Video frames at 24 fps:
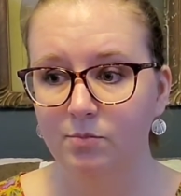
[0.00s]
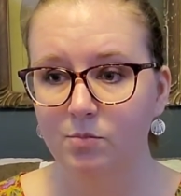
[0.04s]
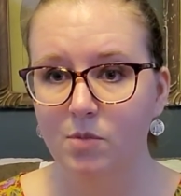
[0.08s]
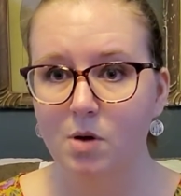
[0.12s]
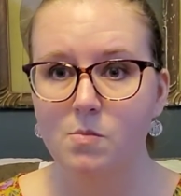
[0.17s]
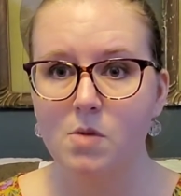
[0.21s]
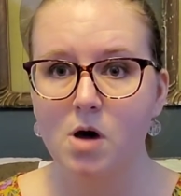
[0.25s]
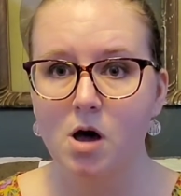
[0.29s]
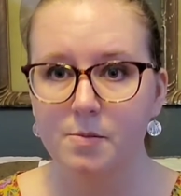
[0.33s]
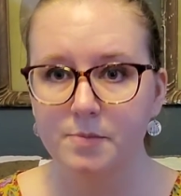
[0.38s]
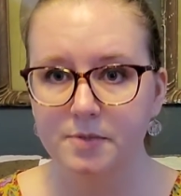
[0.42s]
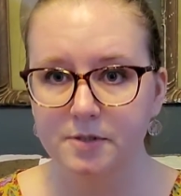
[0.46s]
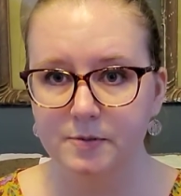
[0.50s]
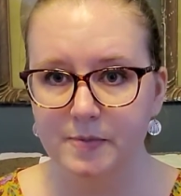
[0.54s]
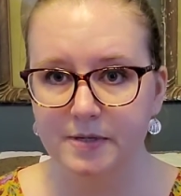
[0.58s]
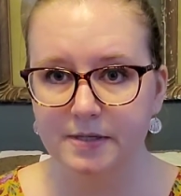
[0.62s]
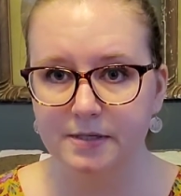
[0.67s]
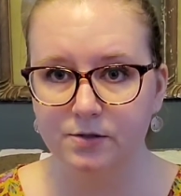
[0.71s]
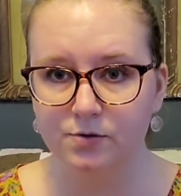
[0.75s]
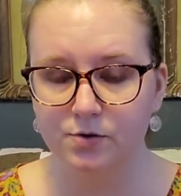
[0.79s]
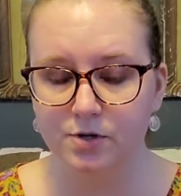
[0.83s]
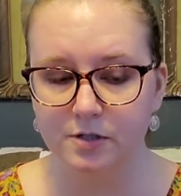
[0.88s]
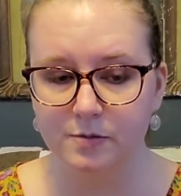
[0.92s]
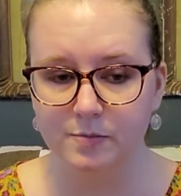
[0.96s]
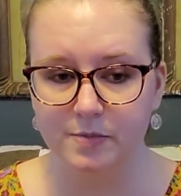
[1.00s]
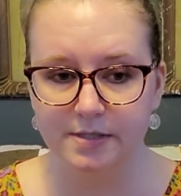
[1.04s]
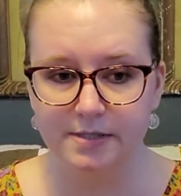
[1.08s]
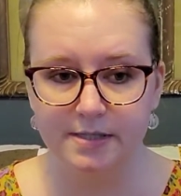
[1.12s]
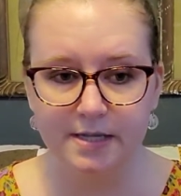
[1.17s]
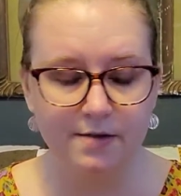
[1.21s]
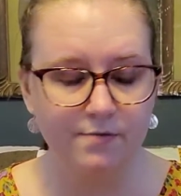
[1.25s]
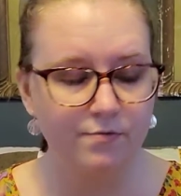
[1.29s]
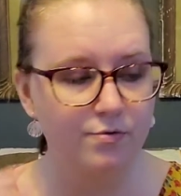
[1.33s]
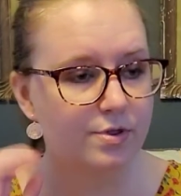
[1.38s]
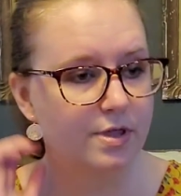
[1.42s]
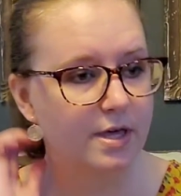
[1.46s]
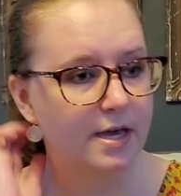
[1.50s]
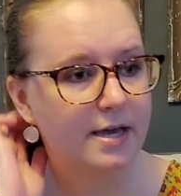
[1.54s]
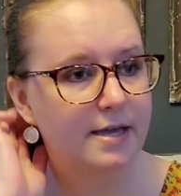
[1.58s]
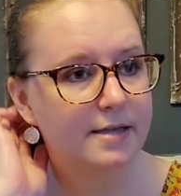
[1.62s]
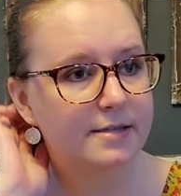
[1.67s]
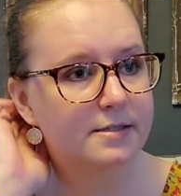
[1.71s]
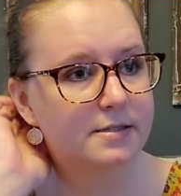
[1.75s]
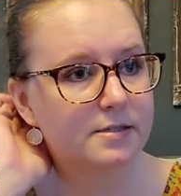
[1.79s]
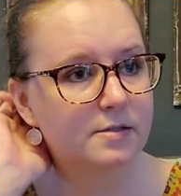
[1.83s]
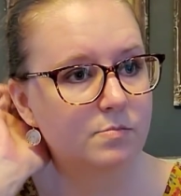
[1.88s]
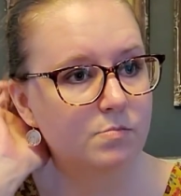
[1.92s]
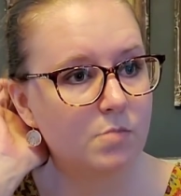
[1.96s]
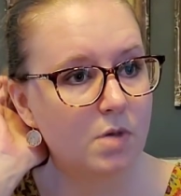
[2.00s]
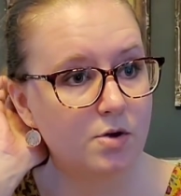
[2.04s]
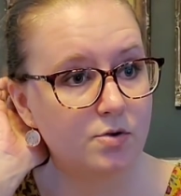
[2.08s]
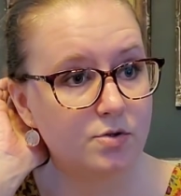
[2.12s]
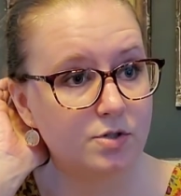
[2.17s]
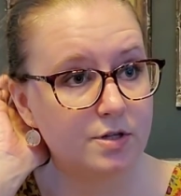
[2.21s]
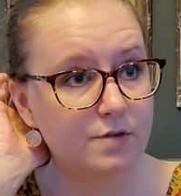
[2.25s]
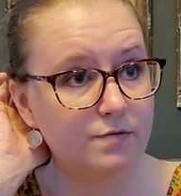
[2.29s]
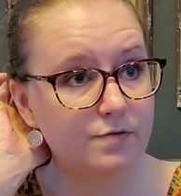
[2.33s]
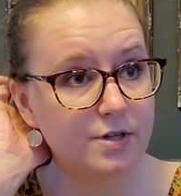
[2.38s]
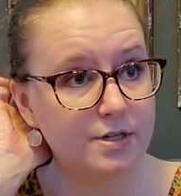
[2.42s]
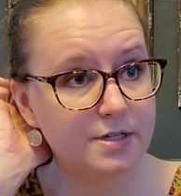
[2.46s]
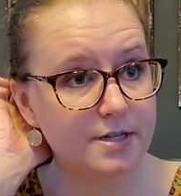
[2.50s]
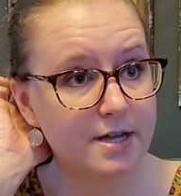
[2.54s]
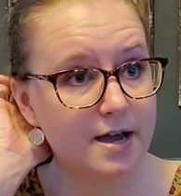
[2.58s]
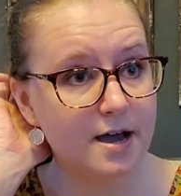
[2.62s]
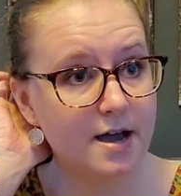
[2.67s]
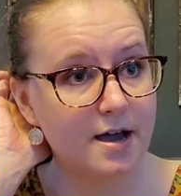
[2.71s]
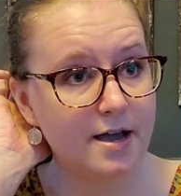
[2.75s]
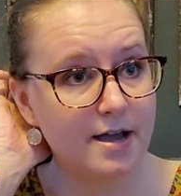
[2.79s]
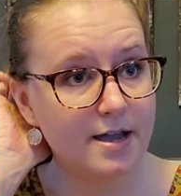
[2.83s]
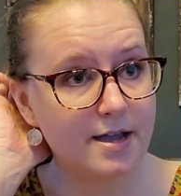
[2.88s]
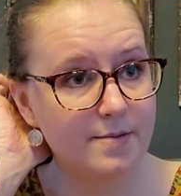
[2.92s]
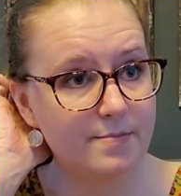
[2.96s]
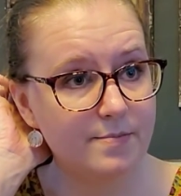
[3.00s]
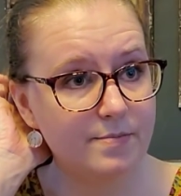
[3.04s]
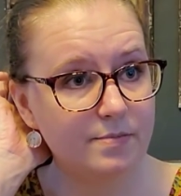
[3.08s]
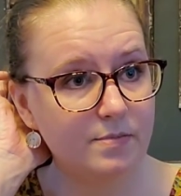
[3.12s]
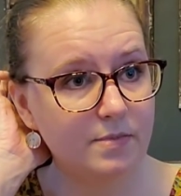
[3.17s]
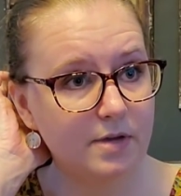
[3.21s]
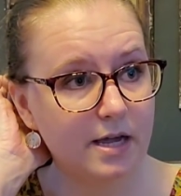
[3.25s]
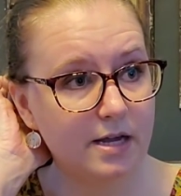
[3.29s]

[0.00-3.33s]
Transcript: My mom spends Christmas Eve with us most of the time.